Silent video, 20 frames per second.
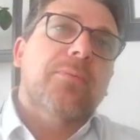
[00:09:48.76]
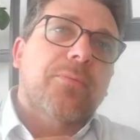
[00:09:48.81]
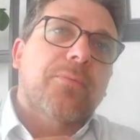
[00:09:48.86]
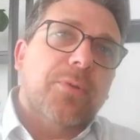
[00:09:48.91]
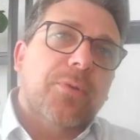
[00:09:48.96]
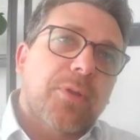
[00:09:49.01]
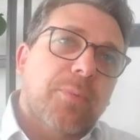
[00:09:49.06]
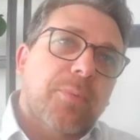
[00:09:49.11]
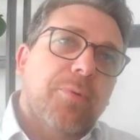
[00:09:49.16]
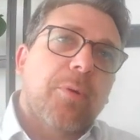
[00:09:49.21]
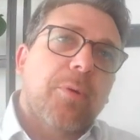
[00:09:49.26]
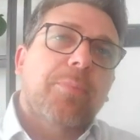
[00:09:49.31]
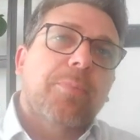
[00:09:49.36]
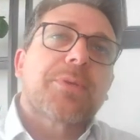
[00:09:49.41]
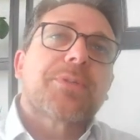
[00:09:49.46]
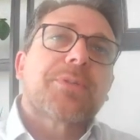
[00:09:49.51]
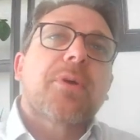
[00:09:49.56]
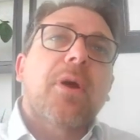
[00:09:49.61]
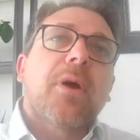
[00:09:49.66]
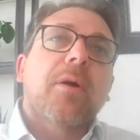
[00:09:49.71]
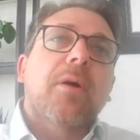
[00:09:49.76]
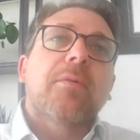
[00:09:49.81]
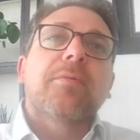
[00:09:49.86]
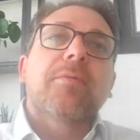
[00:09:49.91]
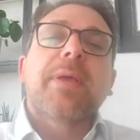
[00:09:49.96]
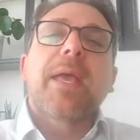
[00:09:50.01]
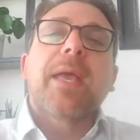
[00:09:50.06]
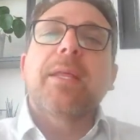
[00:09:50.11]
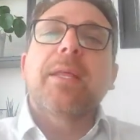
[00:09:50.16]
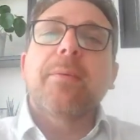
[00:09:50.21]
for the purpose of
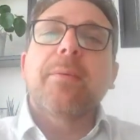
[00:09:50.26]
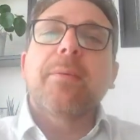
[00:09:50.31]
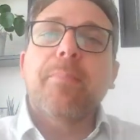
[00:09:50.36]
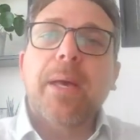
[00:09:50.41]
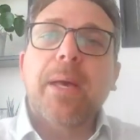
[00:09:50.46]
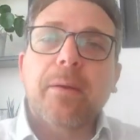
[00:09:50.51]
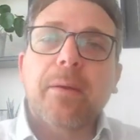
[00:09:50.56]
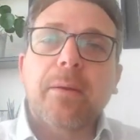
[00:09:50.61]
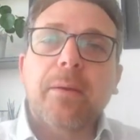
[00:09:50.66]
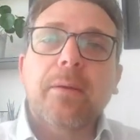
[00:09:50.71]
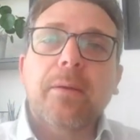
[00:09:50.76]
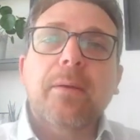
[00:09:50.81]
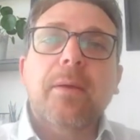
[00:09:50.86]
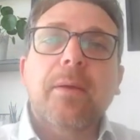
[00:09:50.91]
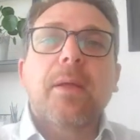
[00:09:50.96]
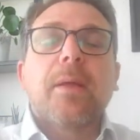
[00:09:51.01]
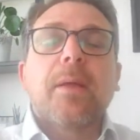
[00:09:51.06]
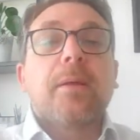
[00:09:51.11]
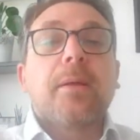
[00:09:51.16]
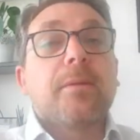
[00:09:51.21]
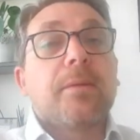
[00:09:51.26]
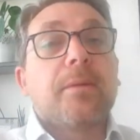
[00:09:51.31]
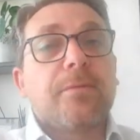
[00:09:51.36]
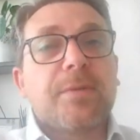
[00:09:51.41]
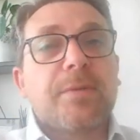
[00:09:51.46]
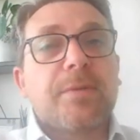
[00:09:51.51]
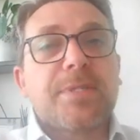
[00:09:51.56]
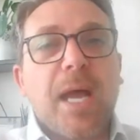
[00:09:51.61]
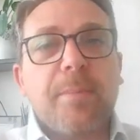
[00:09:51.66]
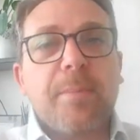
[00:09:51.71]
getting better.
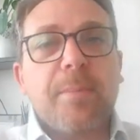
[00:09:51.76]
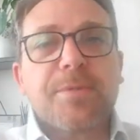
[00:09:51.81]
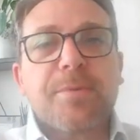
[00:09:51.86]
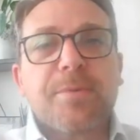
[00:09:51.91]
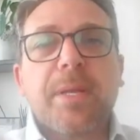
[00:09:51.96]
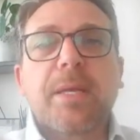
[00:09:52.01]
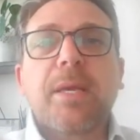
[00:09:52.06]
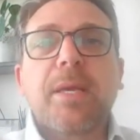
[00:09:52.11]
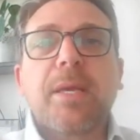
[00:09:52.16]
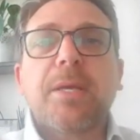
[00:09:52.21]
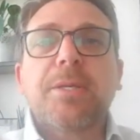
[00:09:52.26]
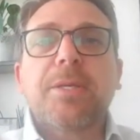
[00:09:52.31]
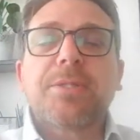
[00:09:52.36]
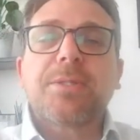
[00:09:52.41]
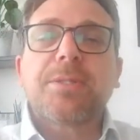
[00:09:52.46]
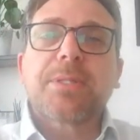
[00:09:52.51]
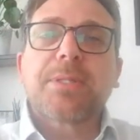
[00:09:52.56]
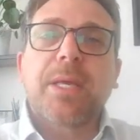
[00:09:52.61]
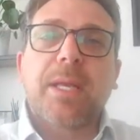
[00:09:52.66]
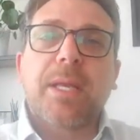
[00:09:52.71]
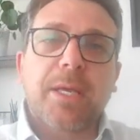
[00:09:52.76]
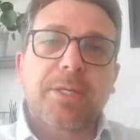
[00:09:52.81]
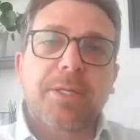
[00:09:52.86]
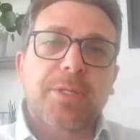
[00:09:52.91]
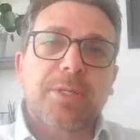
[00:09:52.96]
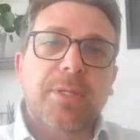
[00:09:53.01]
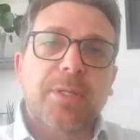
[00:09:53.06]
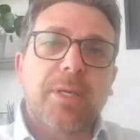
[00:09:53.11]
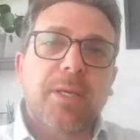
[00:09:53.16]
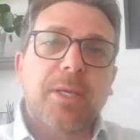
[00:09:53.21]
Different types of medications can
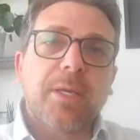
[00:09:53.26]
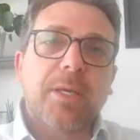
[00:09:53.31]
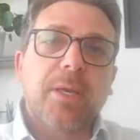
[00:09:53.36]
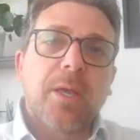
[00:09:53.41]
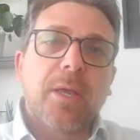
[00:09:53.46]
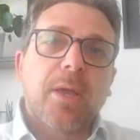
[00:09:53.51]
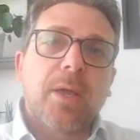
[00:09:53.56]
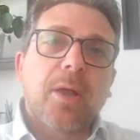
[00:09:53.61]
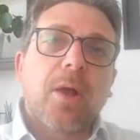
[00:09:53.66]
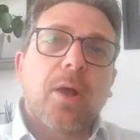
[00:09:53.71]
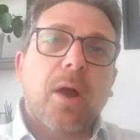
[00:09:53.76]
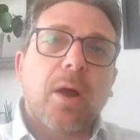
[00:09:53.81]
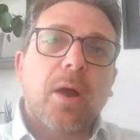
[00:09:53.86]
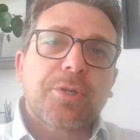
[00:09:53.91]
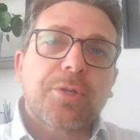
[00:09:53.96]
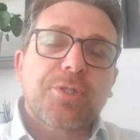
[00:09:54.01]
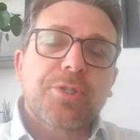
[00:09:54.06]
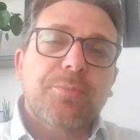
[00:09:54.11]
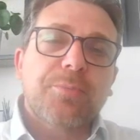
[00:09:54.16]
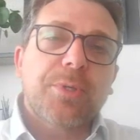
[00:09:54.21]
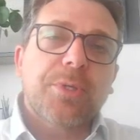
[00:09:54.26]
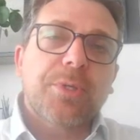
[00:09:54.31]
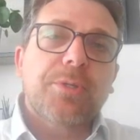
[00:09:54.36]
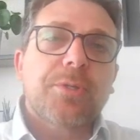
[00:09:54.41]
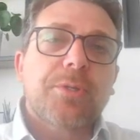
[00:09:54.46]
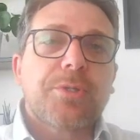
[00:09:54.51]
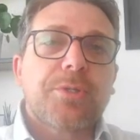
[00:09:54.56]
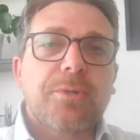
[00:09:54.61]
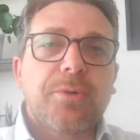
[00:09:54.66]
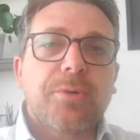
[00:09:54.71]
actually contribute
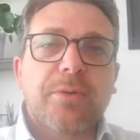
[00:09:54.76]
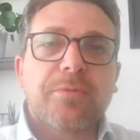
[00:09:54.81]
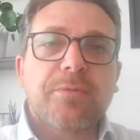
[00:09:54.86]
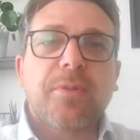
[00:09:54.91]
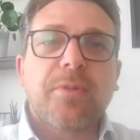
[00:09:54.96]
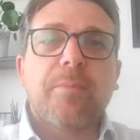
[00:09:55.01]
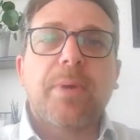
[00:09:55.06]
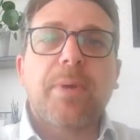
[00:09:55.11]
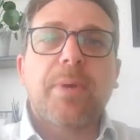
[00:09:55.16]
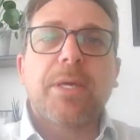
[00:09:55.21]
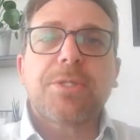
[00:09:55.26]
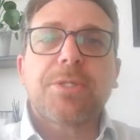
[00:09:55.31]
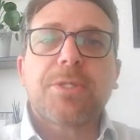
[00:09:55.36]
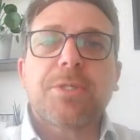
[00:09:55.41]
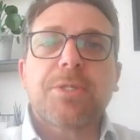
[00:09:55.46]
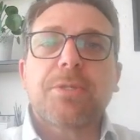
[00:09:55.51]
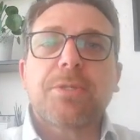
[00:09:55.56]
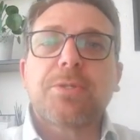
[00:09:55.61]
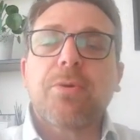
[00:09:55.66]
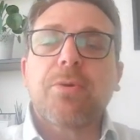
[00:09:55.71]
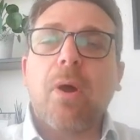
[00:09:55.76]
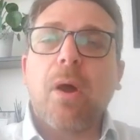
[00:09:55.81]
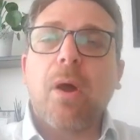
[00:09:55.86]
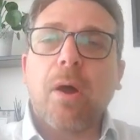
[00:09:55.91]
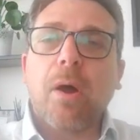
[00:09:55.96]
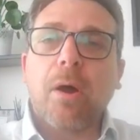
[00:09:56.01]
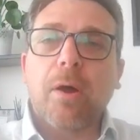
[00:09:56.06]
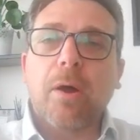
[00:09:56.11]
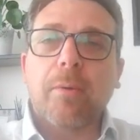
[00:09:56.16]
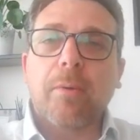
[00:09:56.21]
to inflammation, to
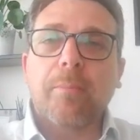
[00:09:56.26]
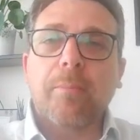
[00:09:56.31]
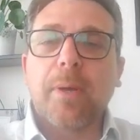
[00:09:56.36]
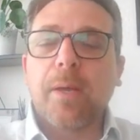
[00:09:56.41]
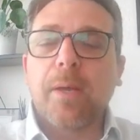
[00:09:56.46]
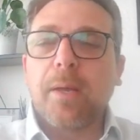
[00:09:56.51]
harm.